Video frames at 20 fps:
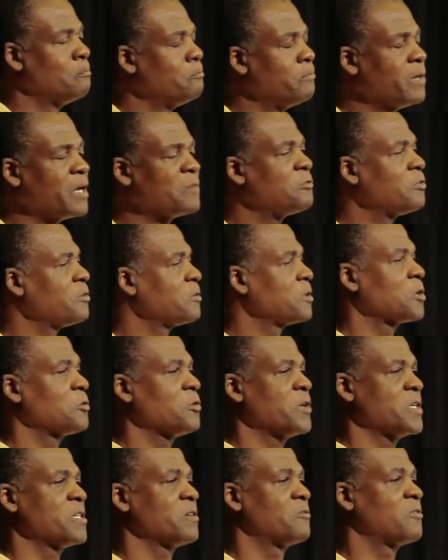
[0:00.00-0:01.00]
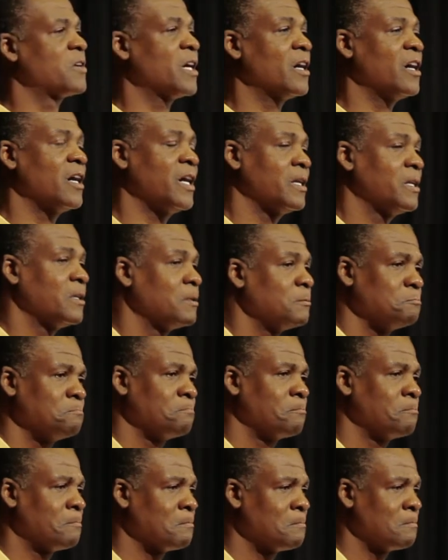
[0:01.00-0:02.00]
but for the grace of God,
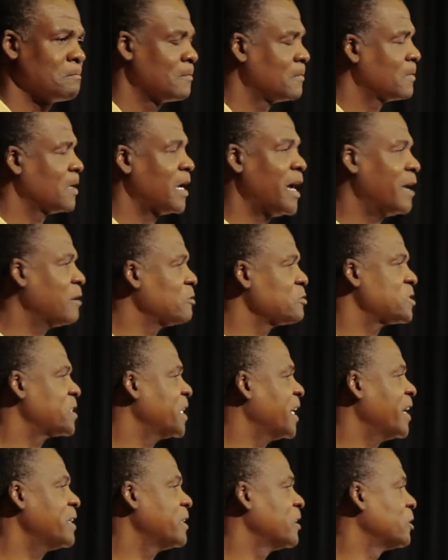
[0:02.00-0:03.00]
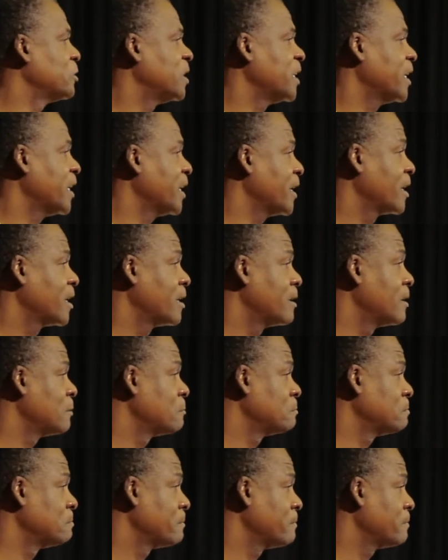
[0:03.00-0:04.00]
I don't stand here today.
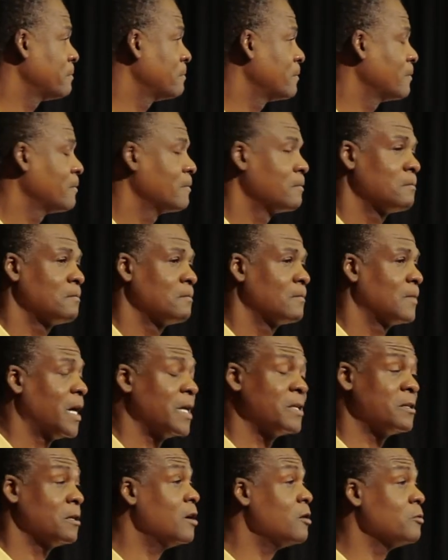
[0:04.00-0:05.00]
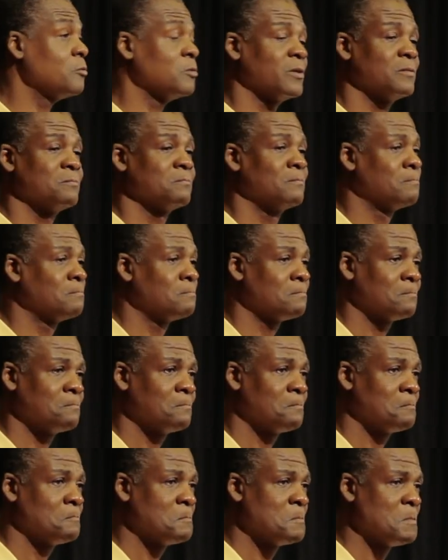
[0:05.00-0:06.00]
I don't.
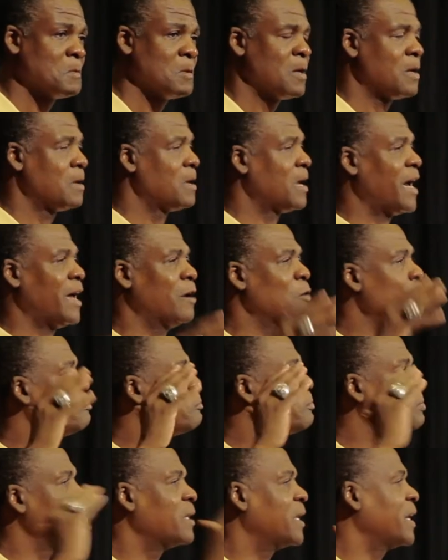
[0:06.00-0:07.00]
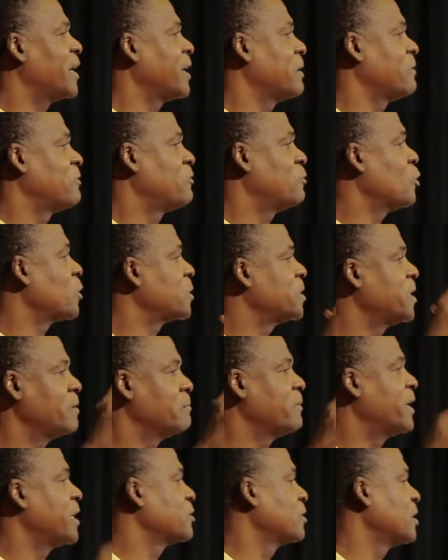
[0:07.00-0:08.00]
I don't play
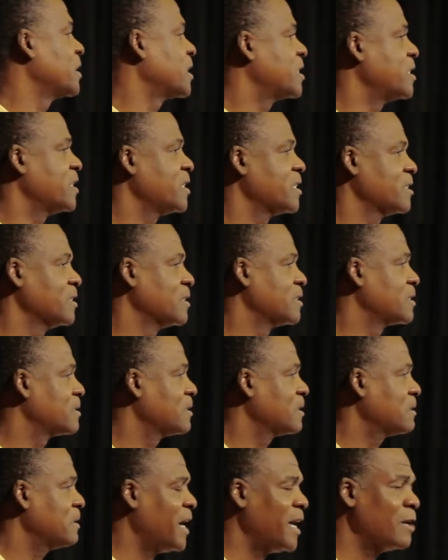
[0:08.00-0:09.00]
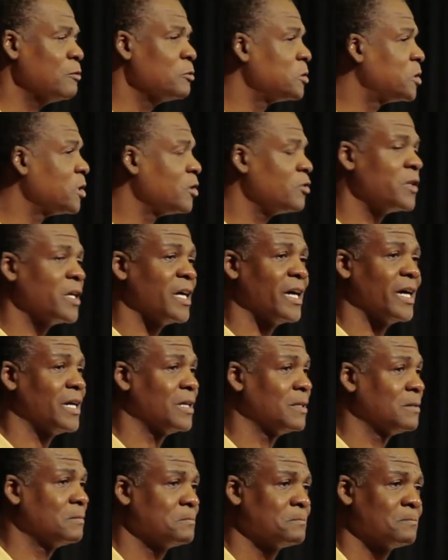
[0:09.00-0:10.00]
14 major league seasons. I don't do
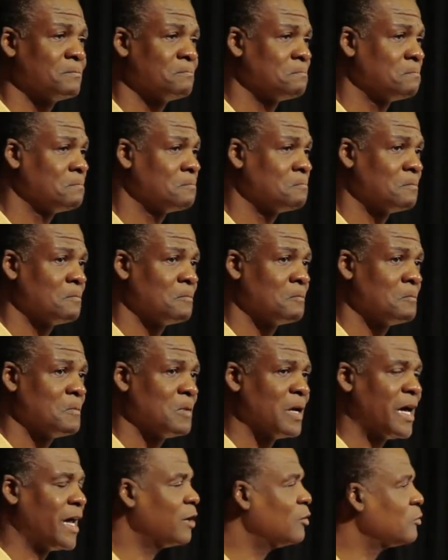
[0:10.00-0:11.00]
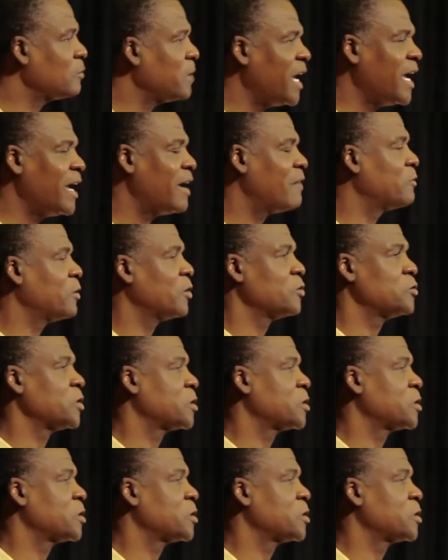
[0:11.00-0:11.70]
that. I don't have those